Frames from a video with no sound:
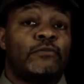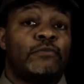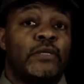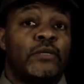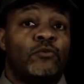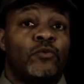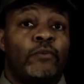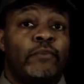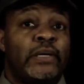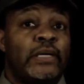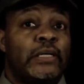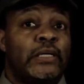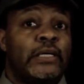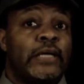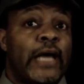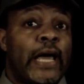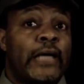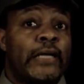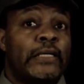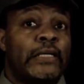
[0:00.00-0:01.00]
but it would be a
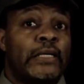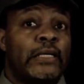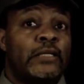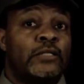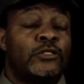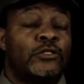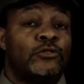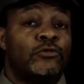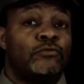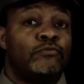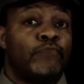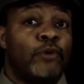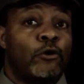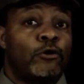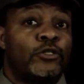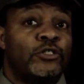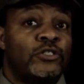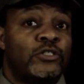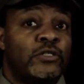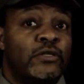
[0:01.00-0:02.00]
good idea to
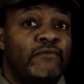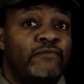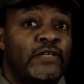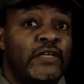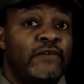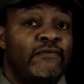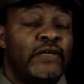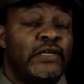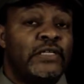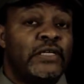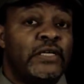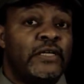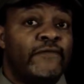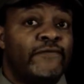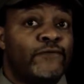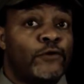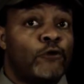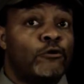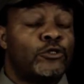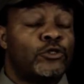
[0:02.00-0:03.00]
purchase the DVD, the
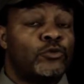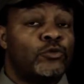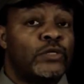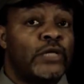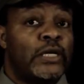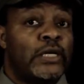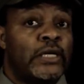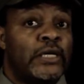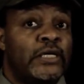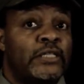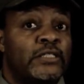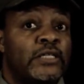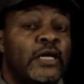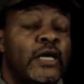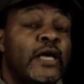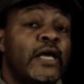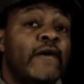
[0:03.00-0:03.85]
first one at least,